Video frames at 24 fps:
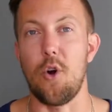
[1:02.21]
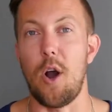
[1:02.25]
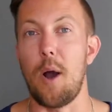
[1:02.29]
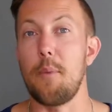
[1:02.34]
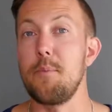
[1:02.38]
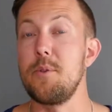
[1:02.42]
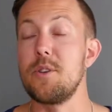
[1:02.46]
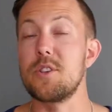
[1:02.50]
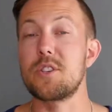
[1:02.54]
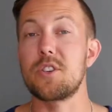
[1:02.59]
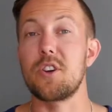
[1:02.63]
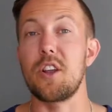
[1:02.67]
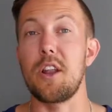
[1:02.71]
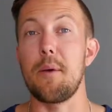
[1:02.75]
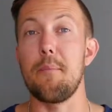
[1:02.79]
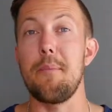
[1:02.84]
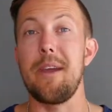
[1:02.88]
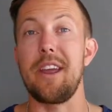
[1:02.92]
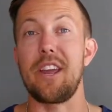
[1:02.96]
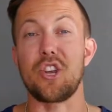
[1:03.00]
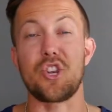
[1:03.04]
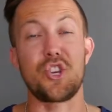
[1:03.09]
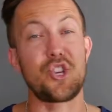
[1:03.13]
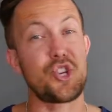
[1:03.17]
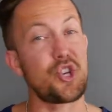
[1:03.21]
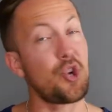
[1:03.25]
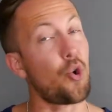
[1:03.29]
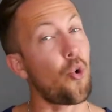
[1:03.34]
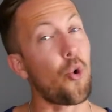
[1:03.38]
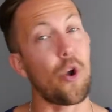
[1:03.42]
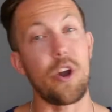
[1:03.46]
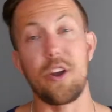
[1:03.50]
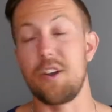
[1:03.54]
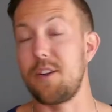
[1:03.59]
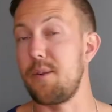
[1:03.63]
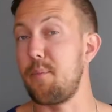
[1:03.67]
I'm just gonna make a
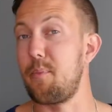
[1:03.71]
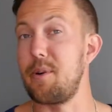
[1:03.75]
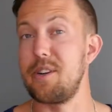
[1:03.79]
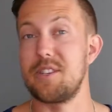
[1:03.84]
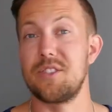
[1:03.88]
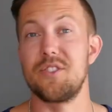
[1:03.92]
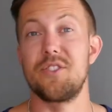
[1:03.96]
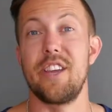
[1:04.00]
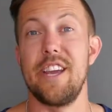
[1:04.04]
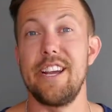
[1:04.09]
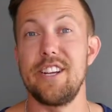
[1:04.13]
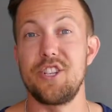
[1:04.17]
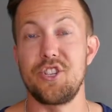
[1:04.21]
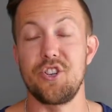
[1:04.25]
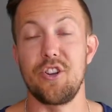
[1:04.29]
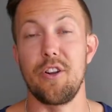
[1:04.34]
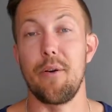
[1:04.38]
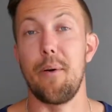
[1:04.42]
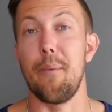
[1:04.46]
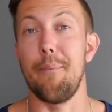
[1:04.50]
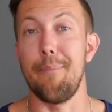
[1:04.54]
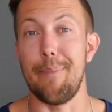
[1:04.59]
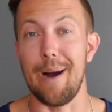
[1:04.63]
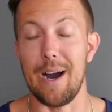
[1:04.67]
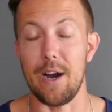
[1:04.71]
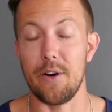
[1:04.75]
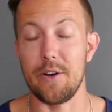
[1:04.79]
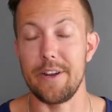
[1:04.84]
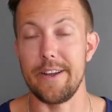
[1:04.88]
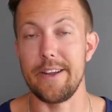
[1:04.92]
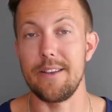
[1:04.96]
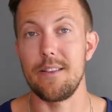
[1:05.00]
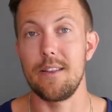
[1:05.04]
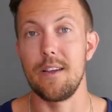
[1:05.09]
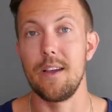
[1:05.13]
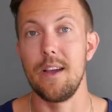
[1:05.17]
short presentation about
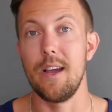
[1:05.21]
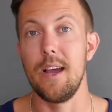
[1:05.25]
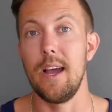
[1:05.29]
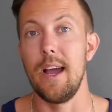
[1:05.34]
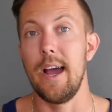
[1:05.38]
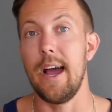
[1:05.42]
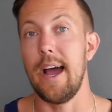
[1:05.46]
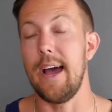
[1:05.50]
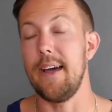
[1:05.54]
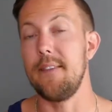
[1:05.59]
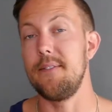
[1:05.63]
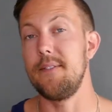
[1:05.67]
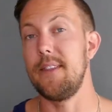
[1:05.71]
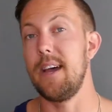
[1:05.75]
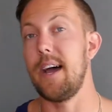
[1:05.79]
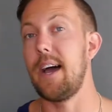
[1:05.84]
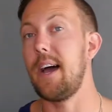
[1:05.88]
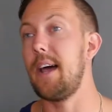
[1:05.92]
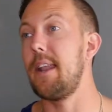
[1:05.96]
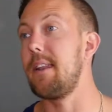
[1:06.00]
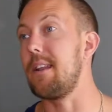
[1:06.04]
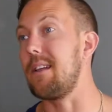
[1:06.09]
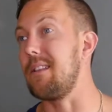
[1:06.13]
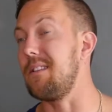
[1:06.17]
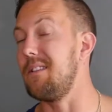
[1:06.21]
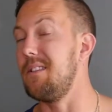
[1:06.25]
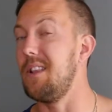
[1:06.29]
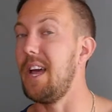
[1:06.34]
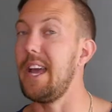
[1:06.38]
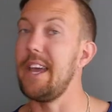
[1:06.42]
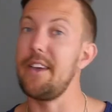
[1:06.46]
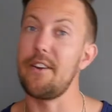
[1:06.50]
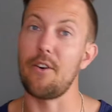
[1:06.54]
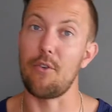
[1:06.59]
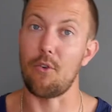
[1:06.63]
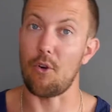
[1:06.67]
it and then
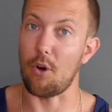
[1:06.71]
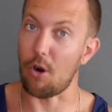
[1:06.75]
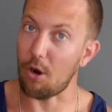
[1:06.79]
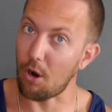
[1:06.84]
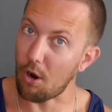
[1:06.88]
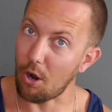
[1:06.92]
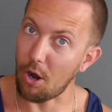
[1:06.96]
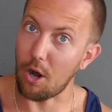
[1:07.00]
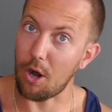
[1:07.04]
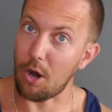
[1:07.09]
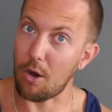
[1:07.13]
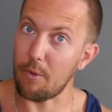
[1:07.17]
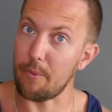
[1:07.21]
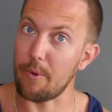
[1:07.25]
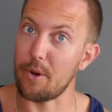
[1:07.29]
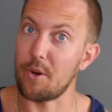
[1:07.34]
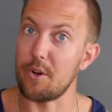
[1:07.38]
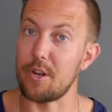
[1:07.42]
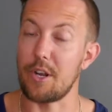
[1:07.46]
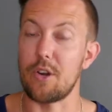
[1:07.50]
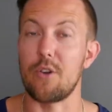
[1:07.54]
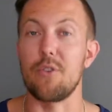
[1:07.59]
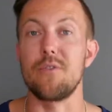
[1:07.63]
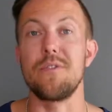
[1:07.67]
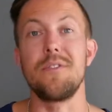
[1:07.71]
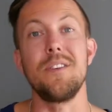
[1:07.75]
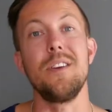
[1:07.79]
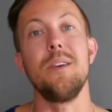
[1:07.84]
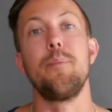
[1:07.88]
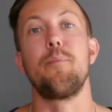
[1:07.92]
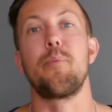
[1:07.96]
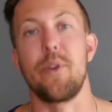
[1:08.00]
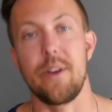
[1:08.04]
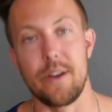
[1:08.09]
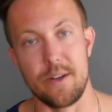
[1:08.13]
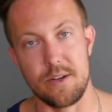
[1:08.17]
later on we're gonna go
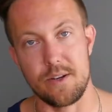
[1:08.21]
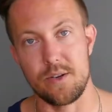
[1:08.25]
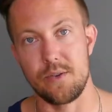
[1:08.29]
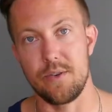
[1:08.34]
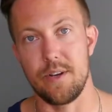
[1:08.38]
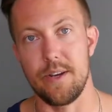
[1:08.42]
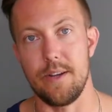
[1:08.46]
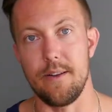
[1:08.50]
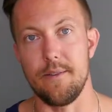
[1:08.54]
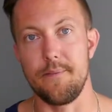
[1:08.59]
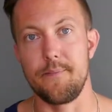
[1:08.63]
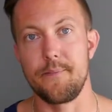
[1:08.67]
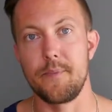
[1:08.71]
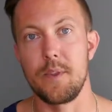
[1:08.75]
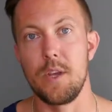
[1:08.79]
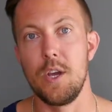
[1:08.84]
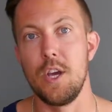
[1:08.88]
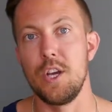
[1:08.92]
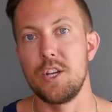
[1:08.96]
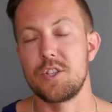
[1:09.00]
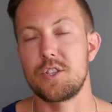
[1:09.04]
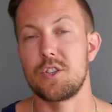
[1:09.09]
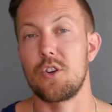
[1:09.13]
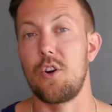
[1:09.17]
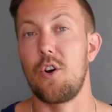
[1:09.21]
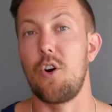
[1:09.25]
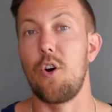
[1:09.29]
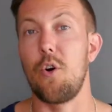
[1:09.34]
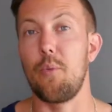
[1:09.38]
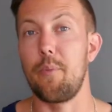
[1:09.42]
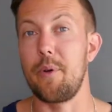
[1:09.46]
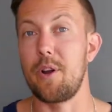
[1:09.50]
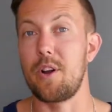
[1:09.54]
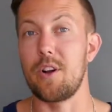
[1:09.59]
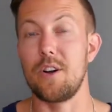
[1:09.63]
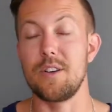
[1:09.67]
deeper into it.
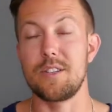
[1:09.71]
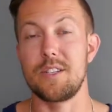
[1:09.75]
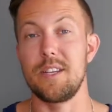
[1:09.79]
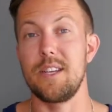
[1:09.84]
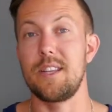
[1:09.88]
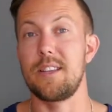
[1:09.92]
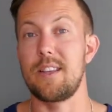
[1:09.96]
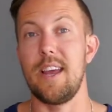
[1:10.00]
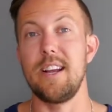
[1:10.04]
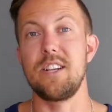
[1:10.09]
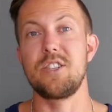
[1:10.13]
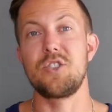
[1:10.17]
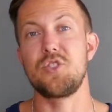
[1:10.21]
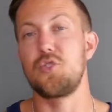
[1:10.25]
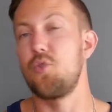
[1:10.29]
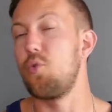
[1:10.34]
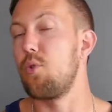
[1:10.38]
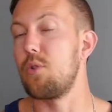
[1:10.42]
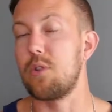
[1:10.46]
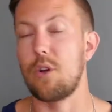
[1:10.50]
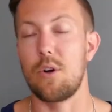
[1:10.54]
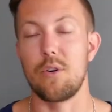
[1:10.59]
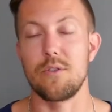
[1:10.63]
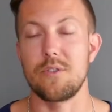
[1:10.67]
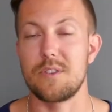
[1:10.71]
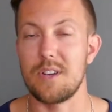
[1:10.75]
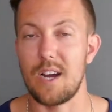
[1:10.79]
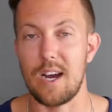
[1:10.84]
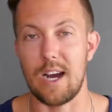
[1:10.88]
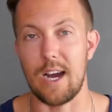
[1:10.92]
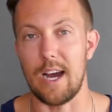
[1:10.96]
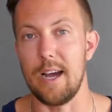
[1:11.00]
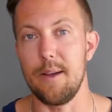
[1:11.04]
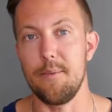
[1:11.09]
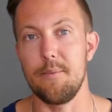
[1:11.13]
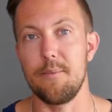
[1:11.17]
So because it takes too long
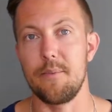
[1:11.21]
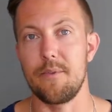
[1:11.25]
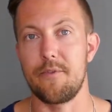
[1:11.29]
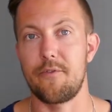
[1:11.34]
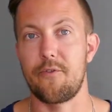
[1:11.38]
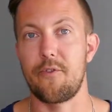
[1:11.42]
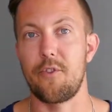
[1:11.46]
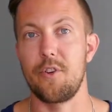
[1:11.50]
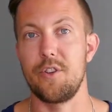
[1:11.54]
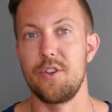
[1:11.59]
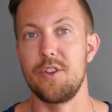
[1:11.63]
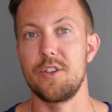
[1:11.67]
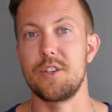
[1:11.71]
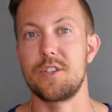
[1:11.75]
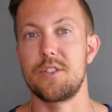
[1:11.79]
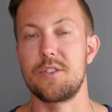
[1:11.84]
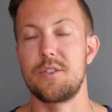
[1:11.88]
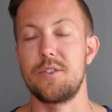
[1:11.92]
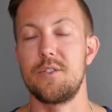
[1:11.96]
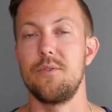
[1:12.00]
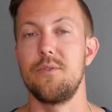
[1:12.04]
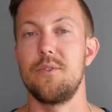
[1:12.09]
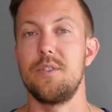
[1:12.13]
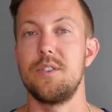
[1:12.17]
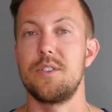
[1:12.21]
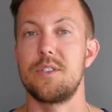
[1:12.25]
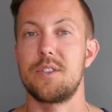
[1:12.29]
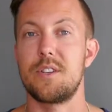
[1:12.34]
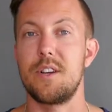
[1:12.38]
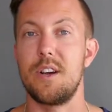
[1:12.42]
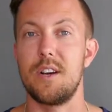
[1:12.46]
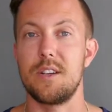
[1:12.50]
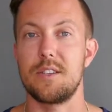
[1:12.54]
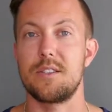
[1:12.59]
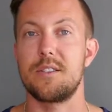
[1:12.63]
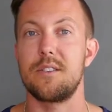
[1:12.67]
time for just to
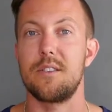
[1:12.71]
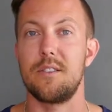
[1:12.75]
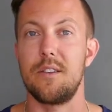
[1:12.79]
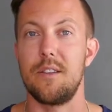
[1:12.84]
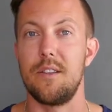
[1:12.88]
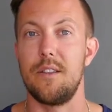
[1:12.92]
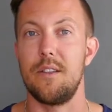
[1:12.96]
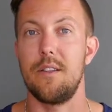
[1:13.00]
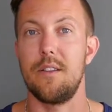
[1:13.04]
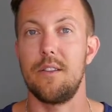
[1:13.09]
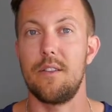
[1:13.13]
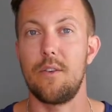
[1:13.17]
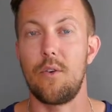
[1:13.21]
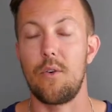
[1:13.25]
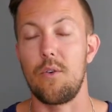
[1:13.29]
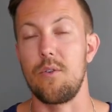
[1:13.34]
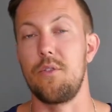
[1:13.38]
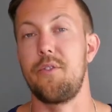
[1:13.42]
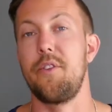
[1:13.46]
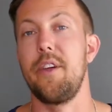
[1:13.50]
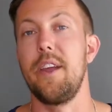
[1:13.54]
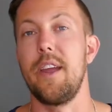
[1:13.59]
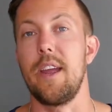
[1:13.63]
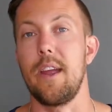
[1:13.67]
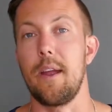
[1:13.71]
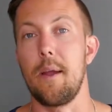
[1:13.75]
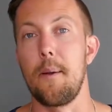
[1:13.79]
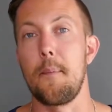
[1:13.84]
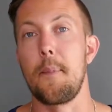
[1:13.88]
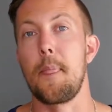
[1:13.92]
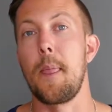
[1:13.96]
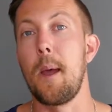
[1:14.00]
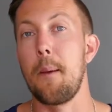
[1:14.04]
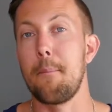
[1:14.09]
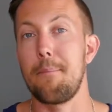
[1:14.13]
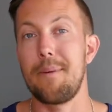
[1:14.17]
discuss the whole thing.
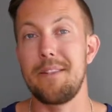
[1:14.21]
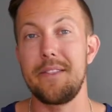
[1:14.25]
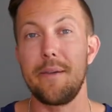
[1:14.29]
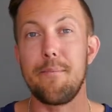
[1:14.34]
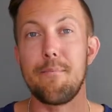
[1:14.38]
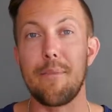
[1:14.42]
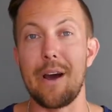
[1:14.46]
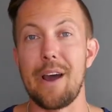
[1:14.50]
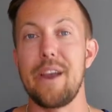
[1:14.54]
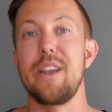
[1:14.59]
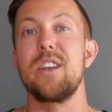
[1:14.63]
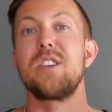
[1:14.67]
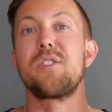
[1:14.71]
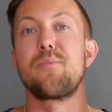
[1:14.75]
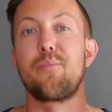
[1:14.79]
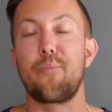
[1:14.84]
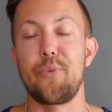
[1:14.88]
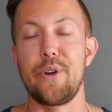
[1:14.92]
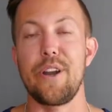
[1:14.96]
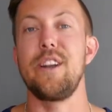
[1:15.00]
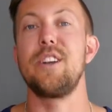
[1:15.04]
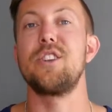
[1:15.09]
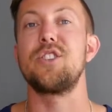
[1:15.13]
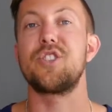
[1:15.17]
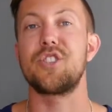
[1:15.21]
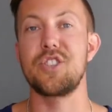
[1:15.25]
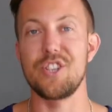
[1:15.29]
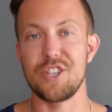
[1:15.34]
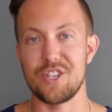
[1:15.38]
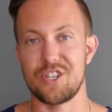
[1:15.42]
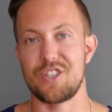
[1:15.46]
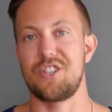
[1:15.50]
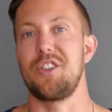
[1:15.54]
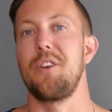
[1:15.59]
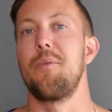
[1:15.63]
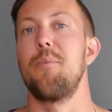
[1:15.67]
But the Myers-Briggs
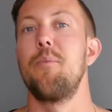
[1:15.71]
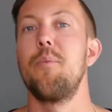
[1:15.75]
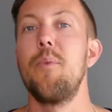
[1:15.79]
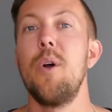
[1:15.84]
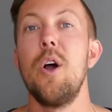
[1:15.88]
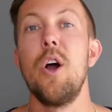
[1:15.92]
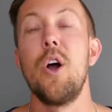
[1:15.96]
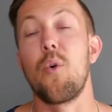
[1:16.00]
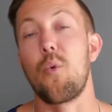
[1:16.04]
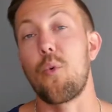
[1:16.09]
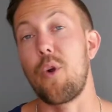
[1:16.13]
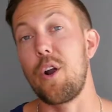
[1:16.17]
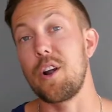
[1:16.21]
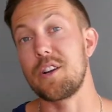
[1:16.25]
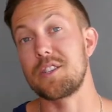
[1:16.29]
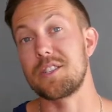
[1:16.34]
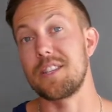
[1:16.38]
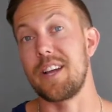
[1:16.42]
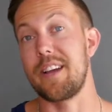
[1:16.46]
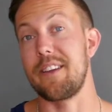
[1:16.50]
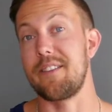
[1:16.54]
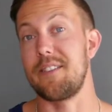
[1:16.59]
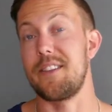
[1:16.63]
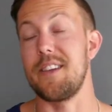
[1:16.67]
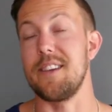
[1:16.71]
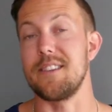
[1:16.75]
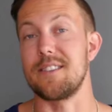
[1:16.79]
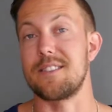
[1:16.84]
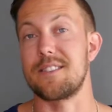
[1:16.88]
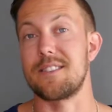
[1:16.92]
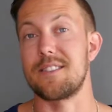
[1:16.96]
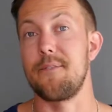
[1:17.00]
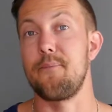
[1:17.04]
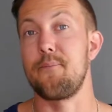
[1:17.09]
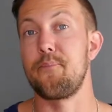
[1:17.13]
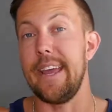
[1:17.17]
system works like
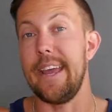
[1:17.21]
this.